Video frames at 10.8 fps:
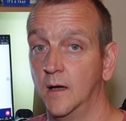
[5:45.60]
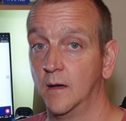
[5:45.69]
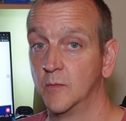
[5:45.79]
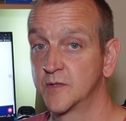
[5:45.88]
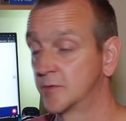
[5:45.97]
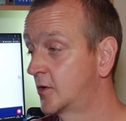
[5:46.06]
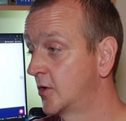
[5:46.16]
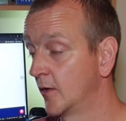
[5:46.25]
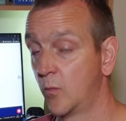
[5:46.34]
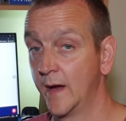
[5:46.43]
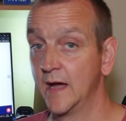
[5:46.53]
which had
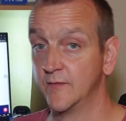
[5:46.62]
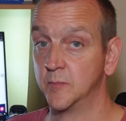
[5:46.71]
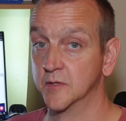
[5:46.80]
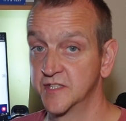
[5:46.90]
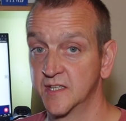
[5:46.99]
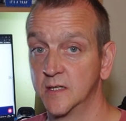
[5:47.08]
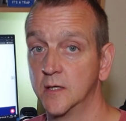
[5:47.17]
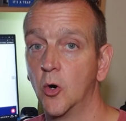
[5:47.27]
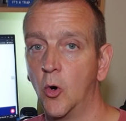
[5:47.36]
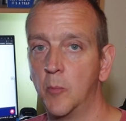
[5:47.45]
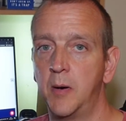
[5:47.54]
gone way over budget,
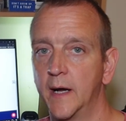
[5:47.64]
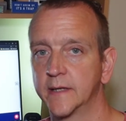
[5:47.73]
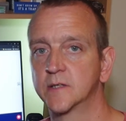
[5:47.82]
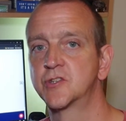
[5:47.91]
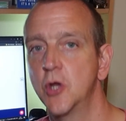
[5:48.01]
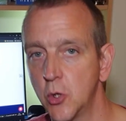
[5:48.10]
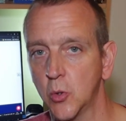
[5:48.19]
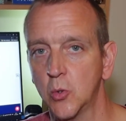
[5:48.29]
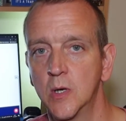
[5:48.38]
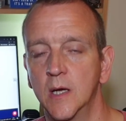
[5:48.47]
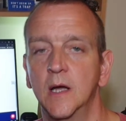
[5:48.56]
or buying
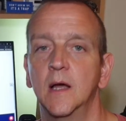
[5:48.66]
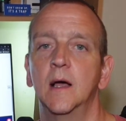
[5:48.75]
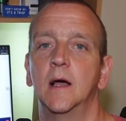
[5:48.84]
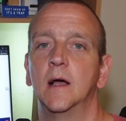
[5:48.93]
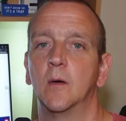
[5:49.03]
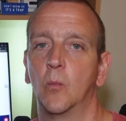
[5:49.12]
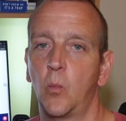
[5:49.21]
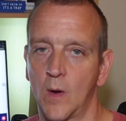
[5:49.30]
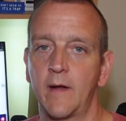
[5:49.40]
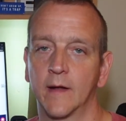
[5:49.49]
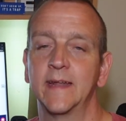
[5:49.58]
two
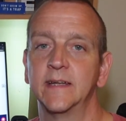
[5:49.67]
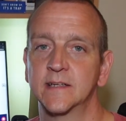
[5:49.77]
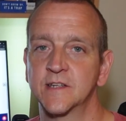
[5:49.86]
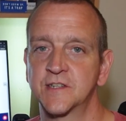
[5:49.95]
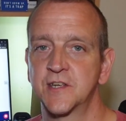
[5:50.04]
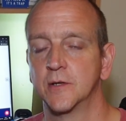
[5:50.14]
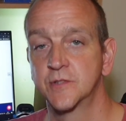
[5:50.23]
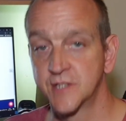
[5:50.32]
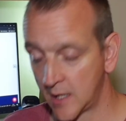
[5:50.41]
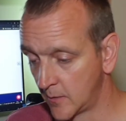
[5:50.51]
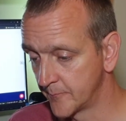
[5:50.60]
when I needed the two.
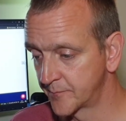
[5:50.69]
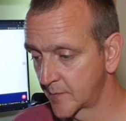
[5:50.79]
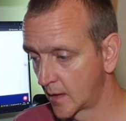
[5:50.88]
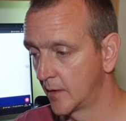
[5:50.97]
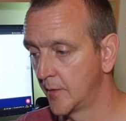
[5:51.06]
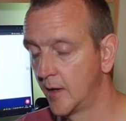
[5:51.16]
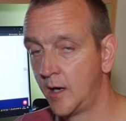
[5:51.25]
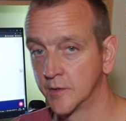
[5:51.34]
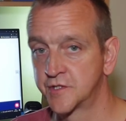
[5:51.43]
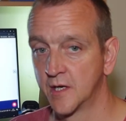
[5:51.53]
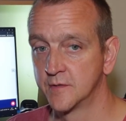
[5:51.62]
So
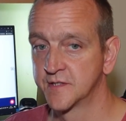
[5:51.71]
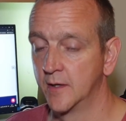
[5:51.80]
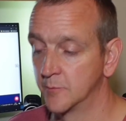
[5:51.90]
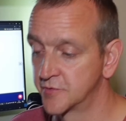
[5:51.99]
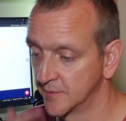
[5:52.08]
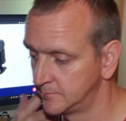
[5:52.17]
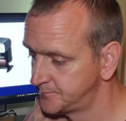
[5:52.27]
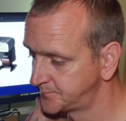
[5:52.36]
I chose that option.